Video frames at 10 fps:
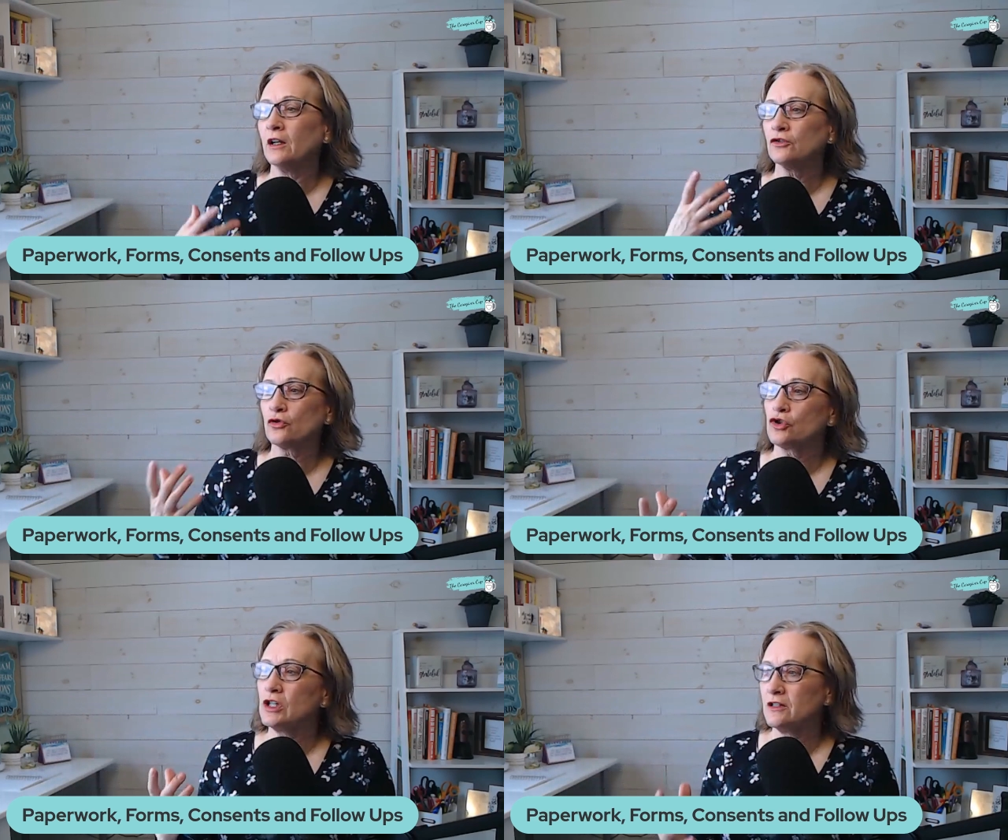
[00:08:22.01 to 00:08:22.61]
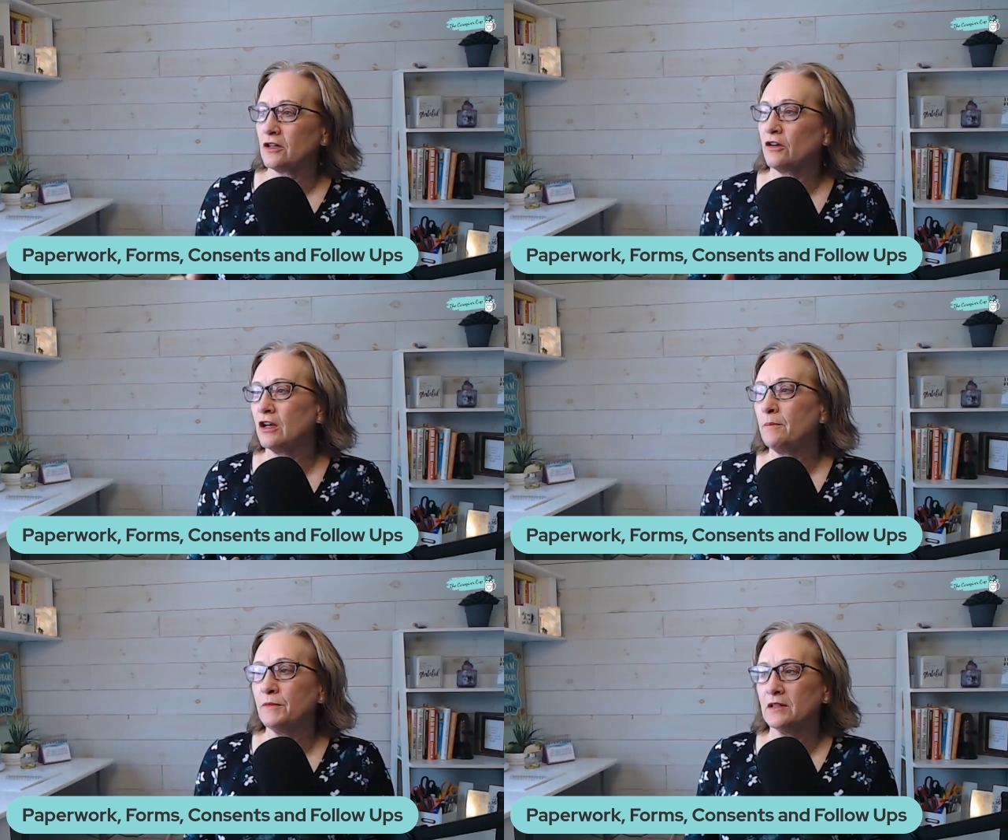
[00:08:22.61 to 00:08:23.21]
And so she started
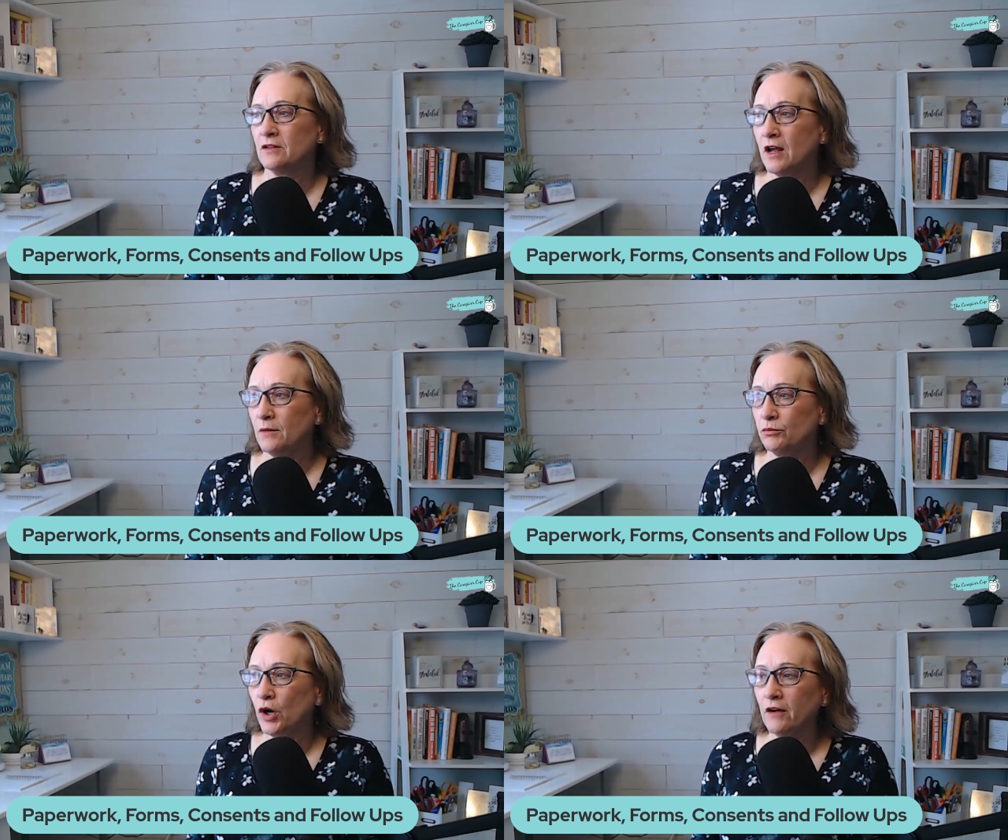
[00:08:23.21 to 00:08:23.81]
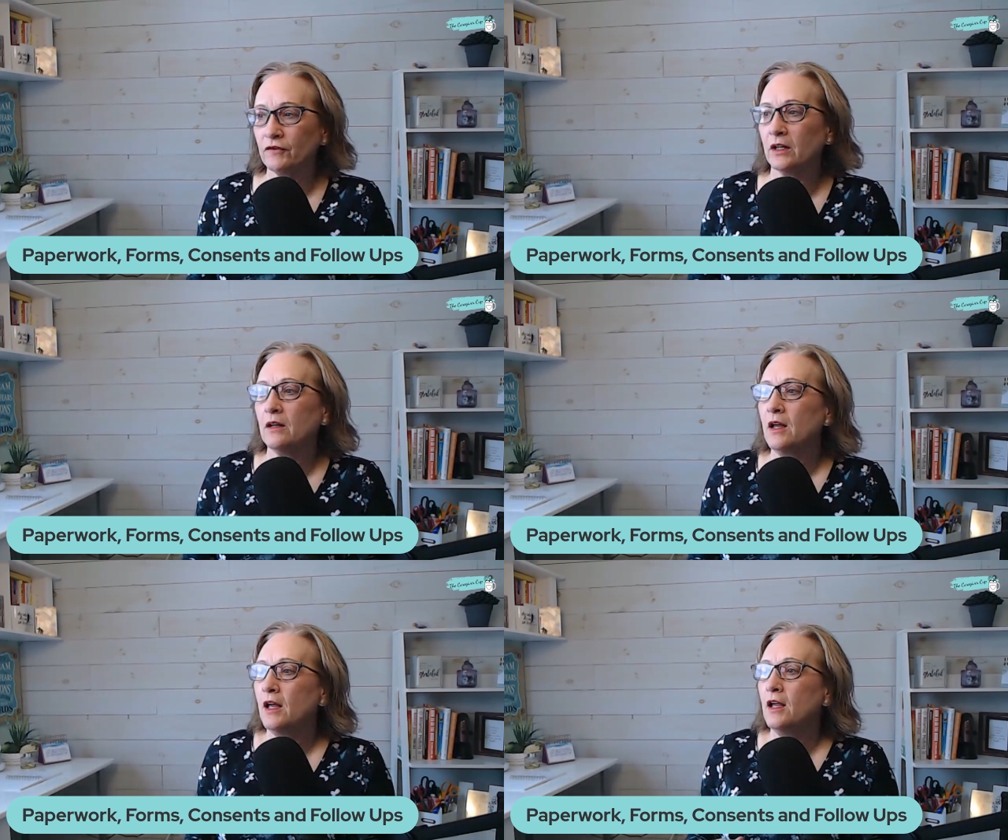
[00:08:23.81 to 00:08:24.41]
up this nonprofit.
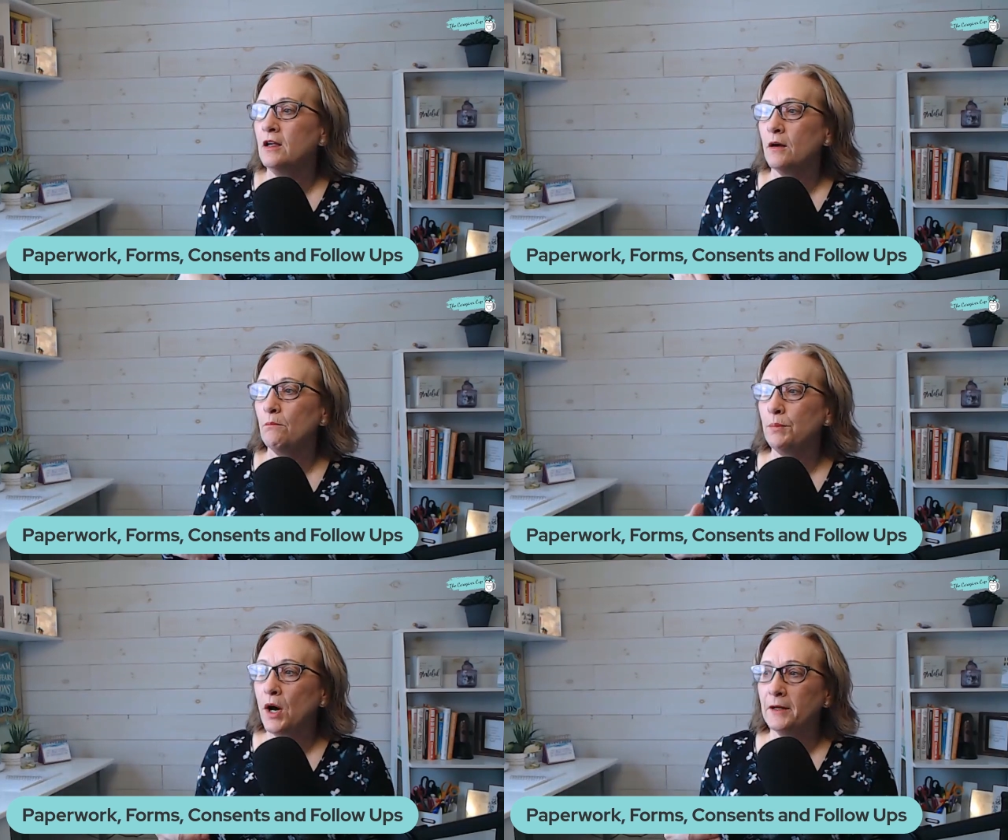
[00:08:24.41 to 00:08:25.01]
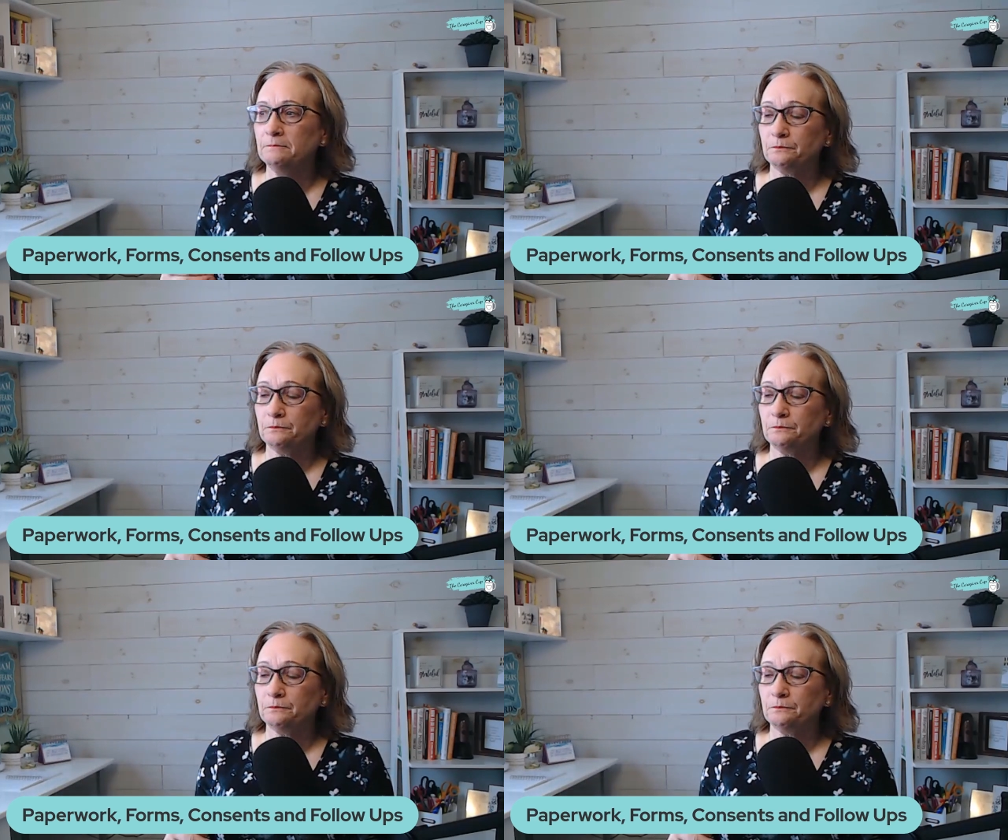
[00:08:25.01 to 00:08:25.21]
But